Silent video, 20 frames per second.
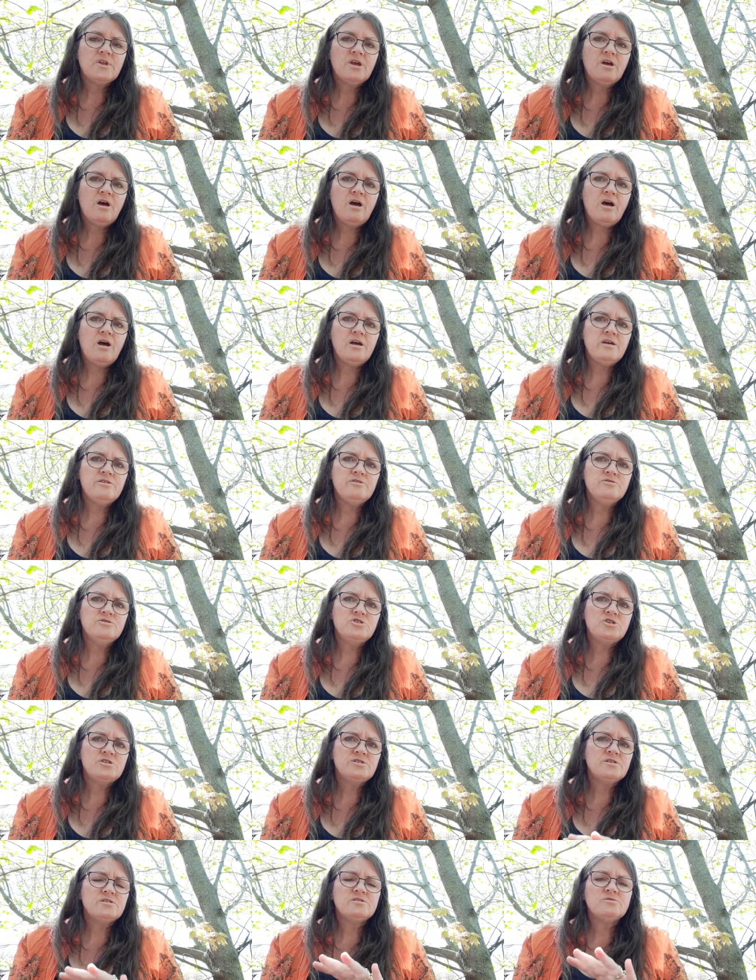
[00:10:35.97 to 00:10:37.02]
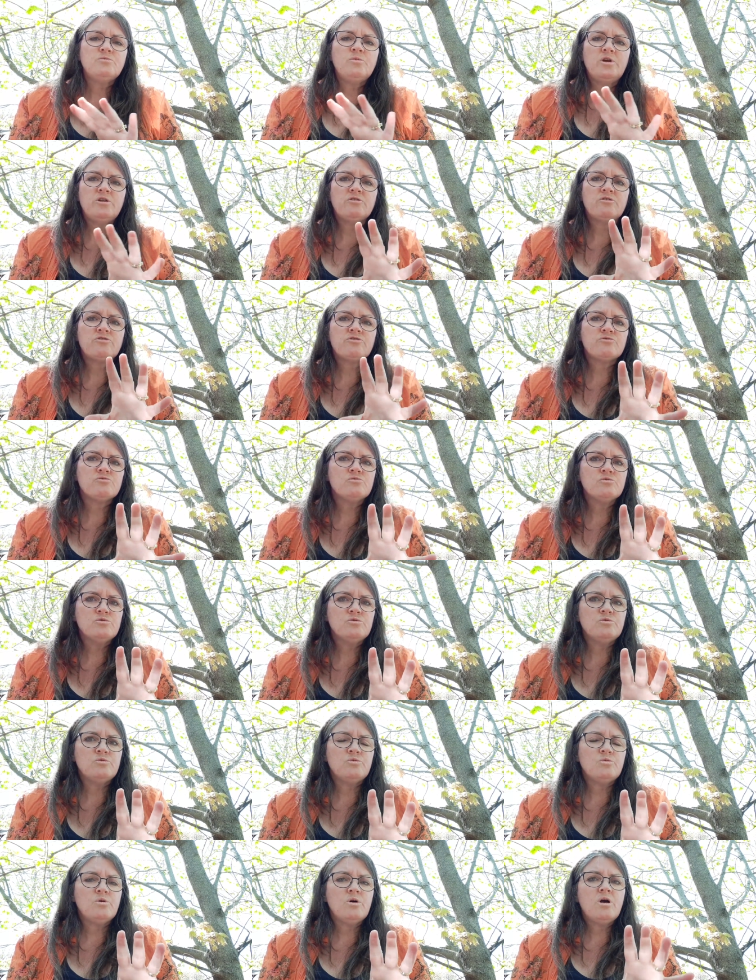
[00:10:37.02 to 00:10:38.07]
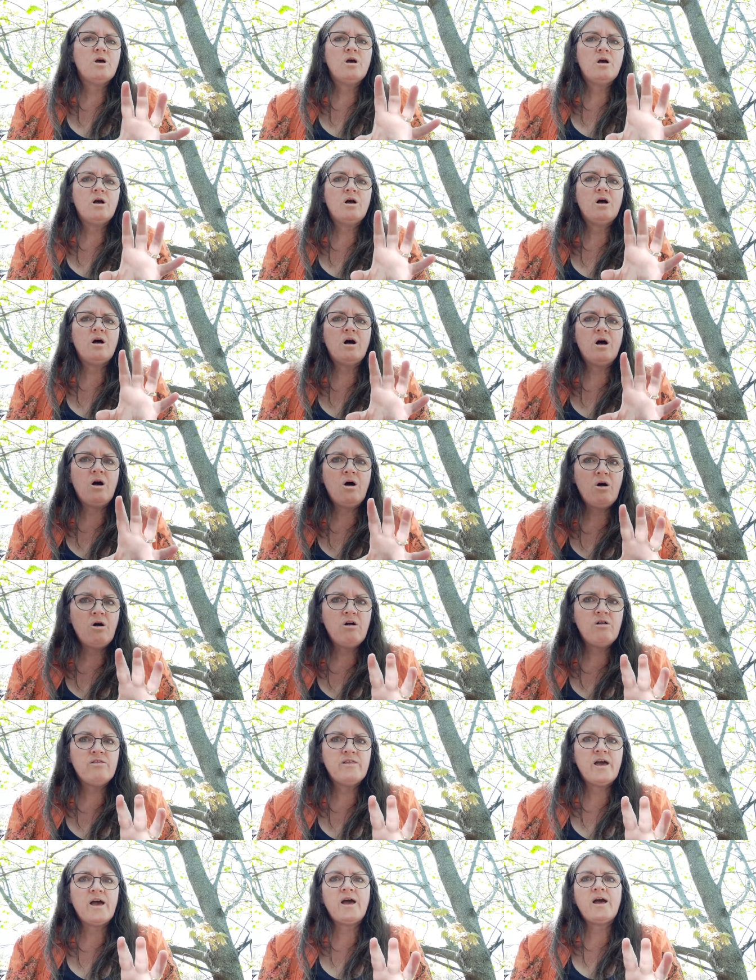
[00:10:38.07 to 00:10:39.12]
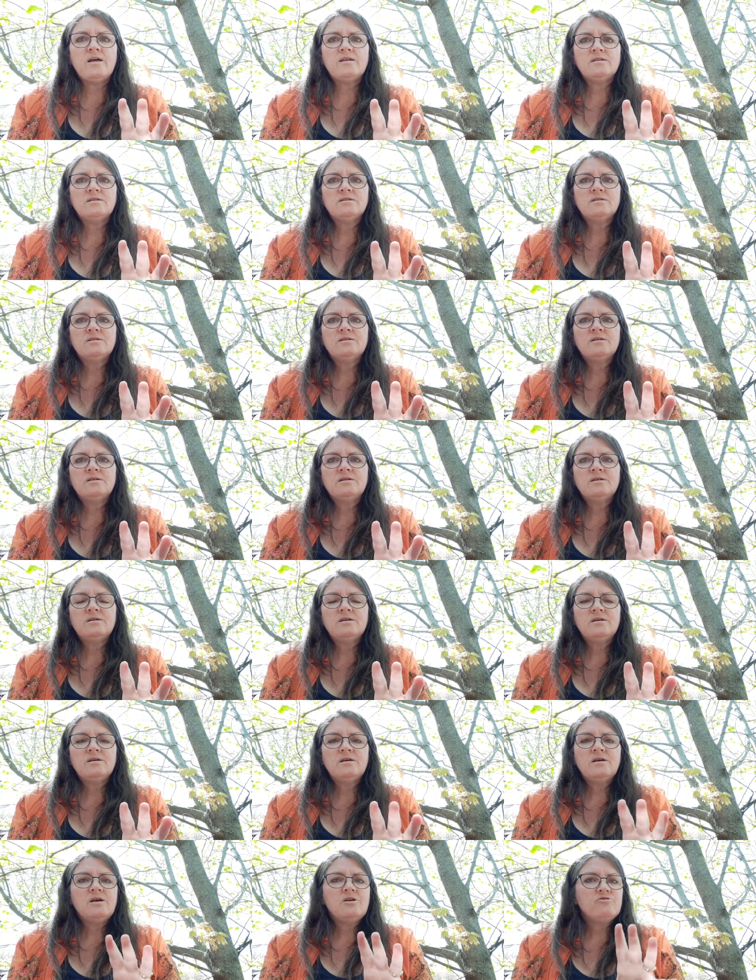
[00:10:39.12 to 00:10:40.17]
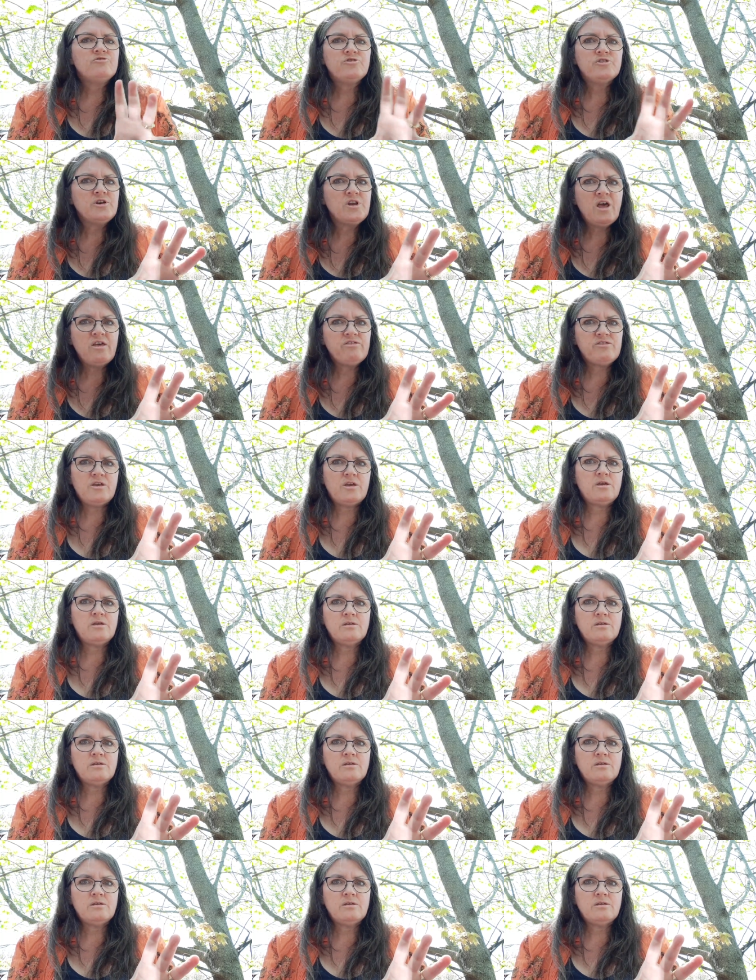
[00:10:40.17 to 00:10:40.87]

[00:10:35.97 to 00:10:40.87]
either Jesus went through all that for nothing.